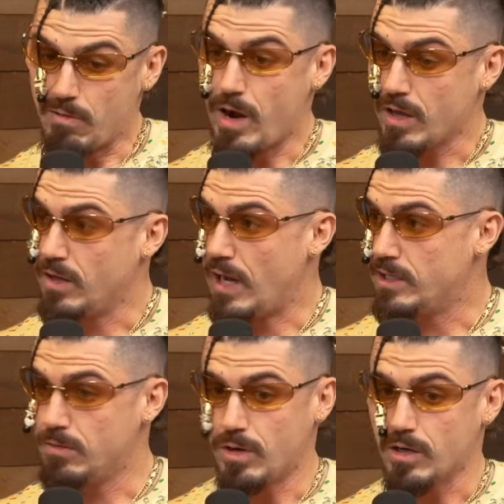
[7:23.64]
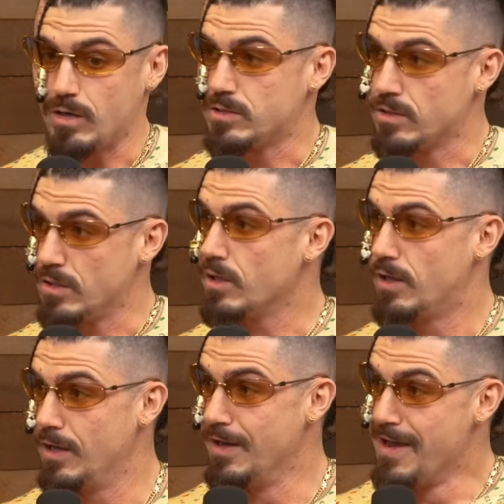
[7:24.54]
Well, ironically, I did want to go to the
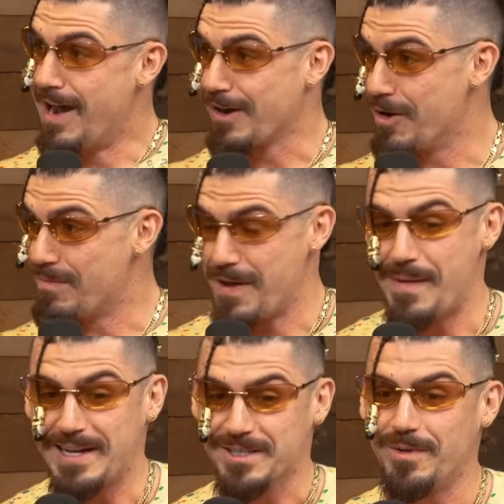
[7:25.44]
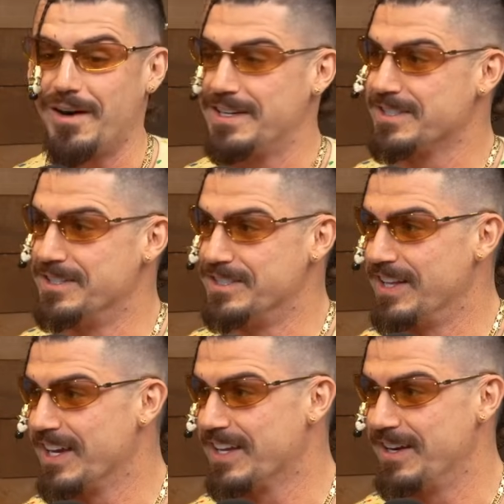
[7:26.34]
league. I grew up playing basketball. I told
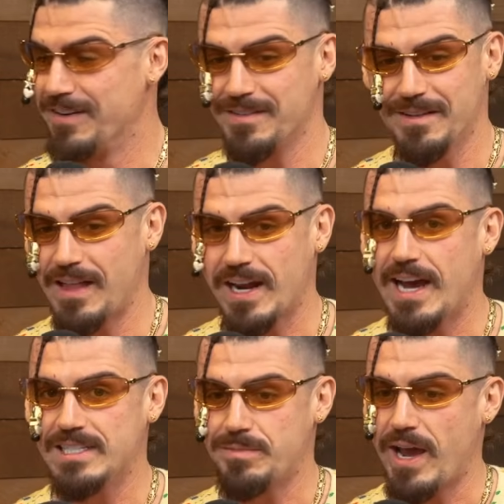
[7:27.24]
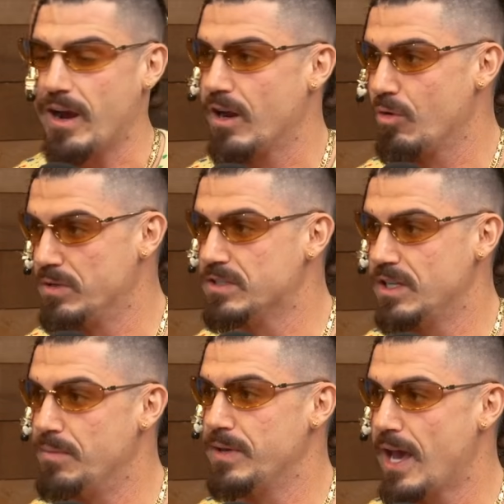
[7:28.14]
you, like, a lot of guys in my area went
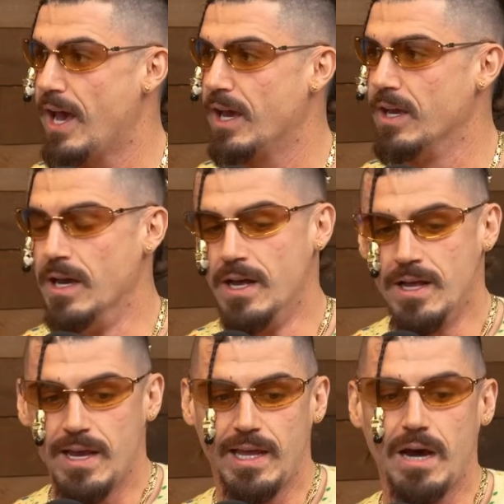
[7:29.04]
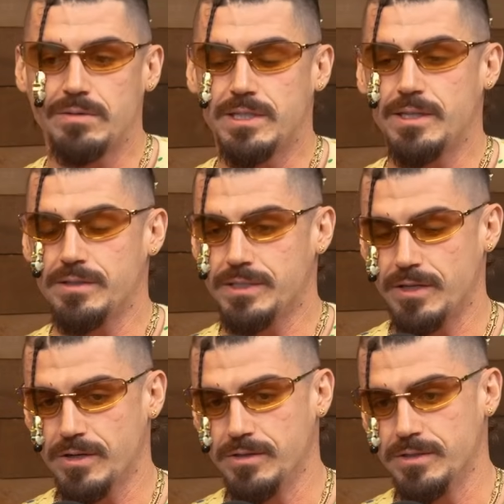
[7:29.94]
to the NBA and I was in those
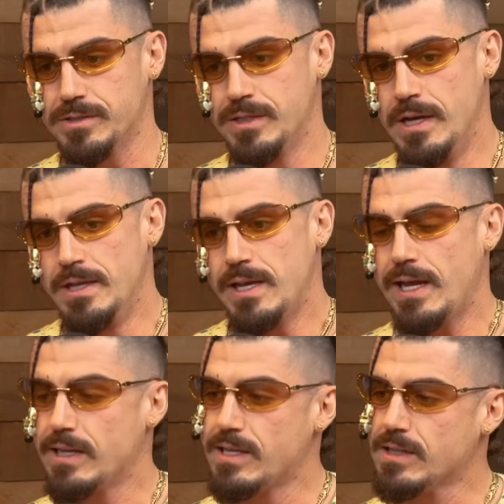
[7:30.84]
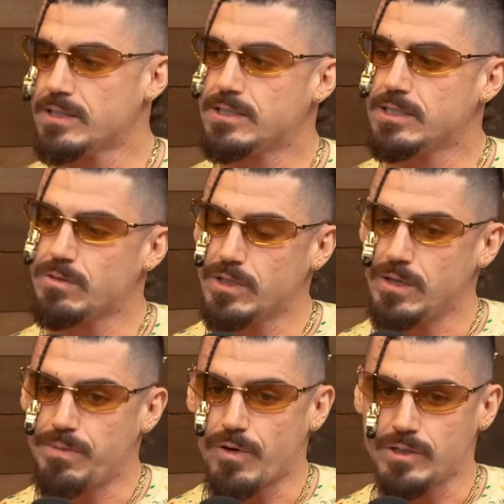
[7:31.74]
circles. And I think this is
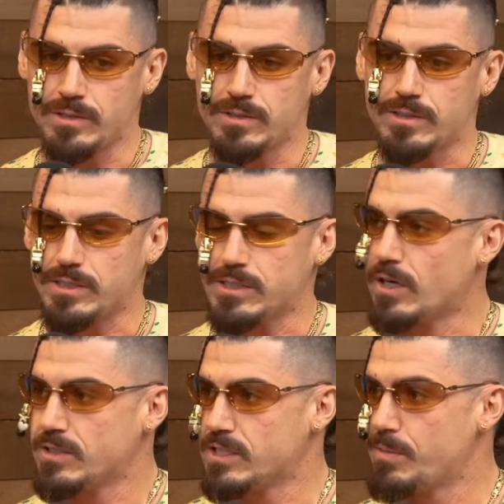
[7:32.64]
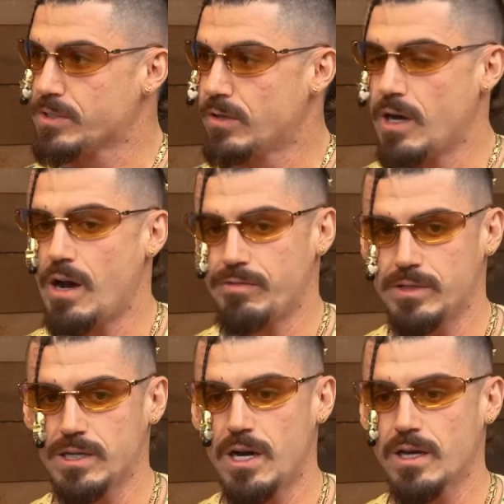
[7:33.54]
really important to start this episode off. We're
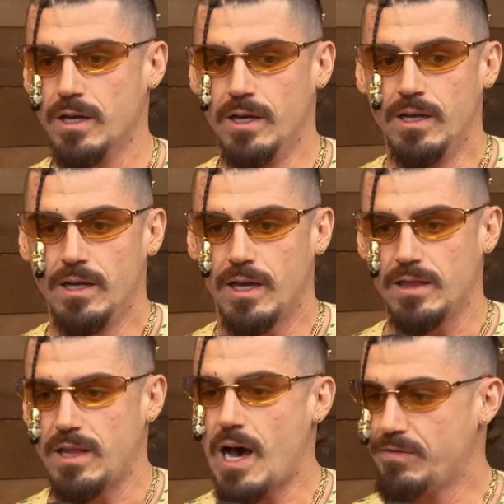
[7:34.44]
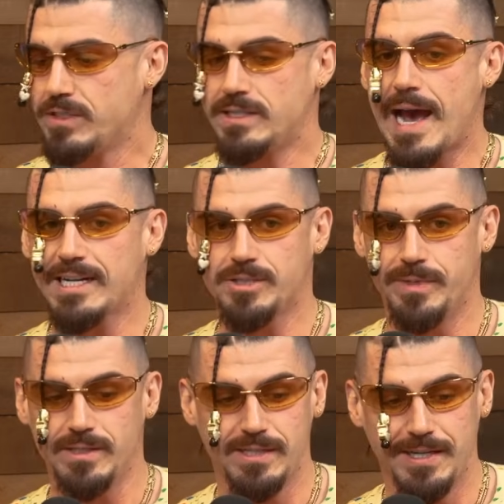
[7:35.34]
going to talk like law of
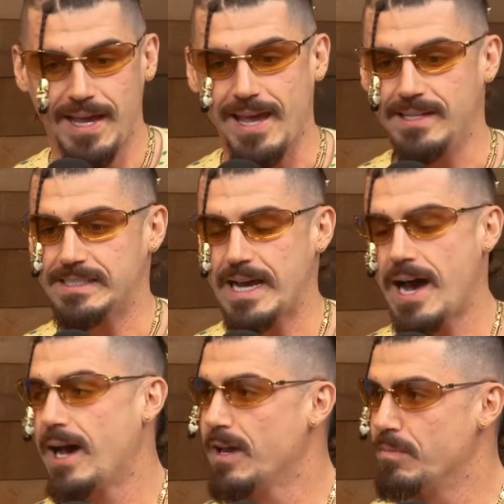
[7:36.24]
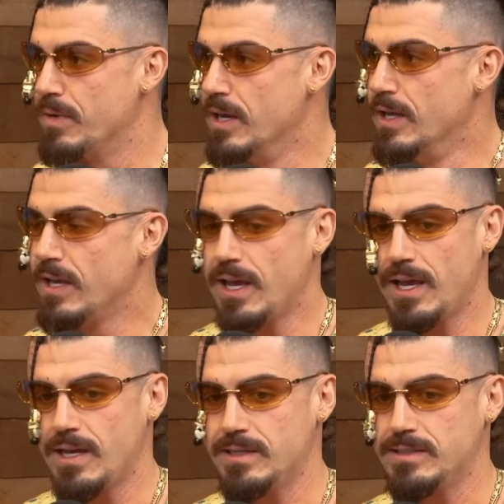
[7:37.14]
detachment and time
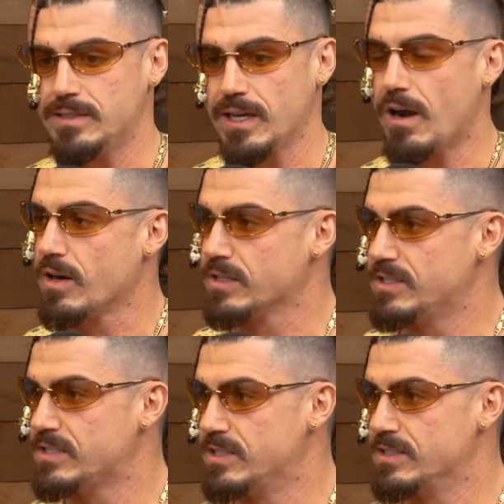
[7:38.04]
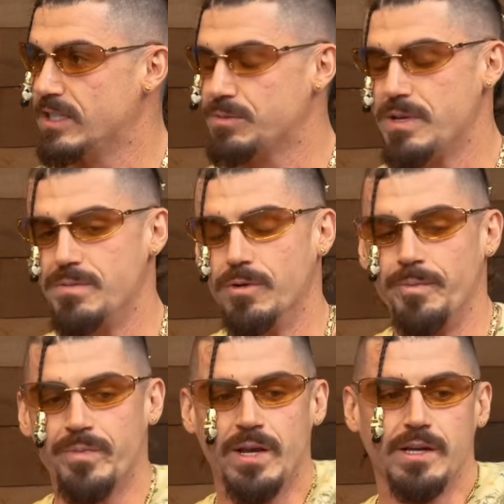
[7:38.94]
and like our existence as
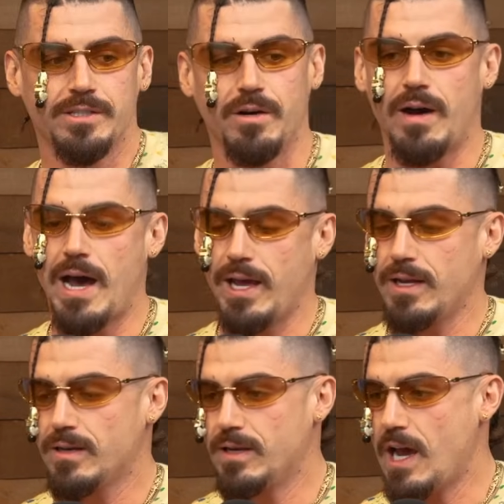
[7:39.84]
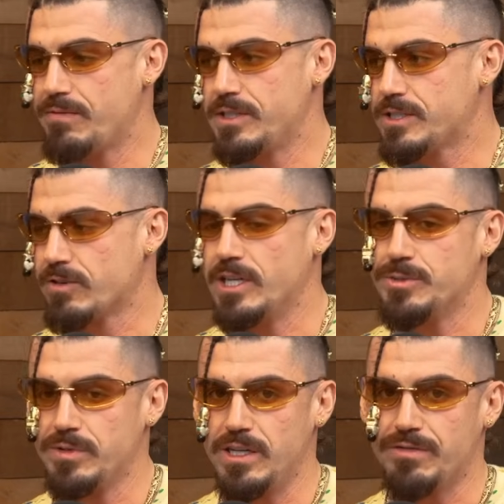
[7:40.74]
people. So I have this
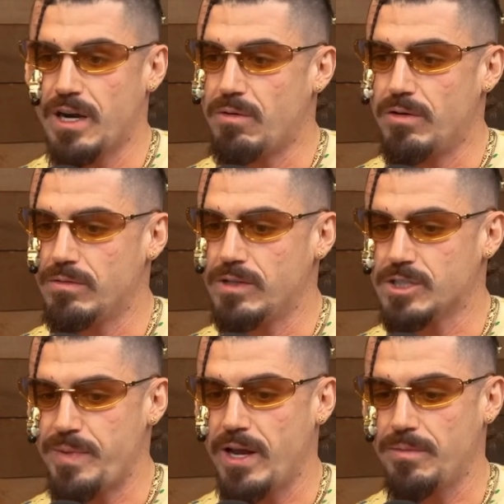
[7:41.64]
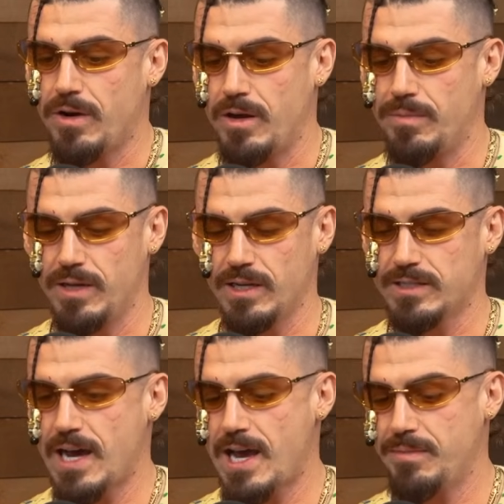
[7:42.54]
strange belief that I won't expand upon, but
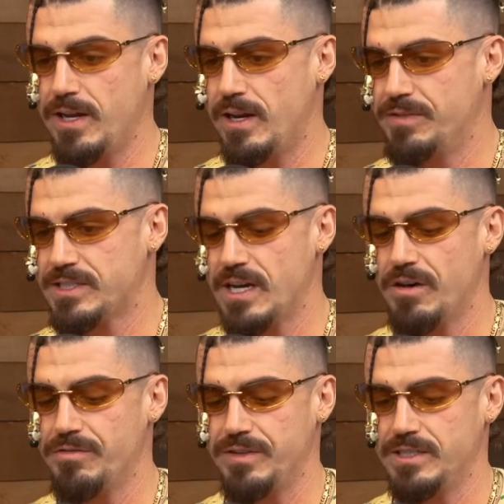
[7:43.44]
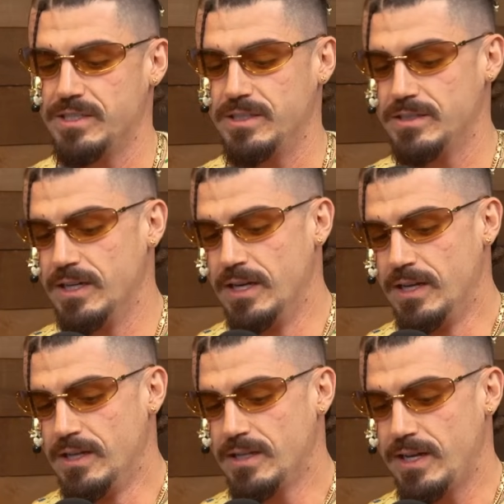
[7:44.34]
like time in and of itself isn't
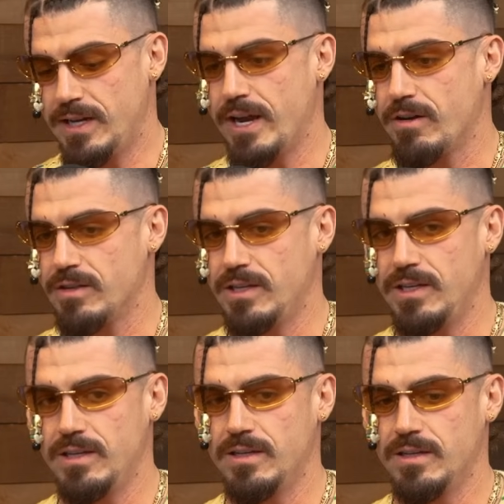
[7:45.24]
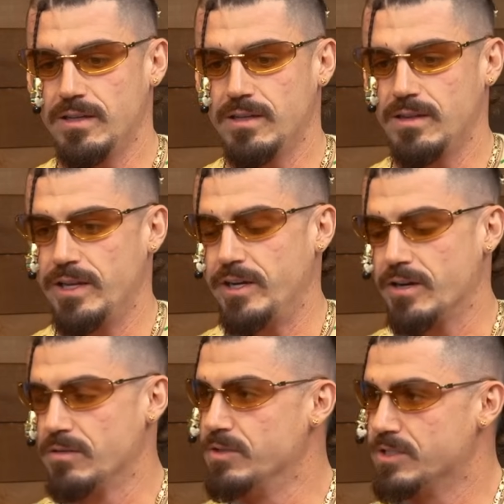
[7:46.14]
inherently
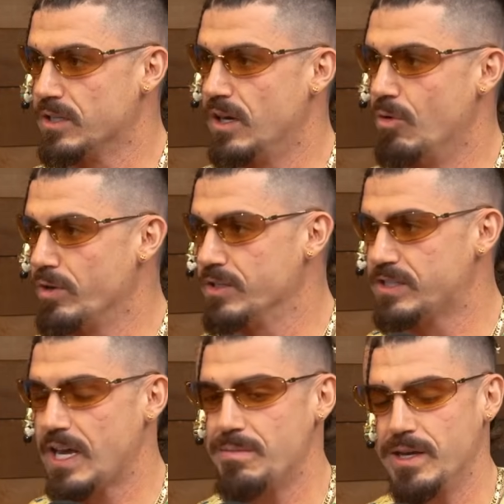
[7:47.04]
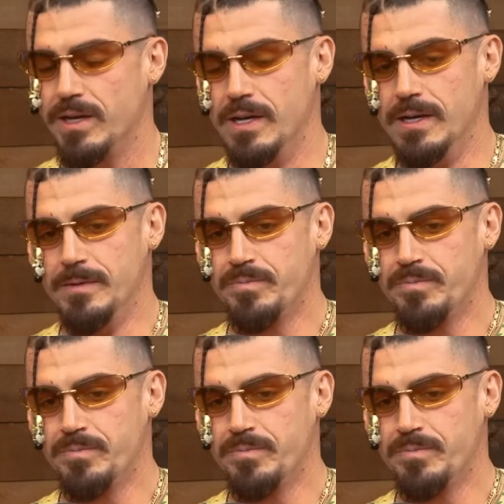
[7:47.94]
linear, which is a weird statement.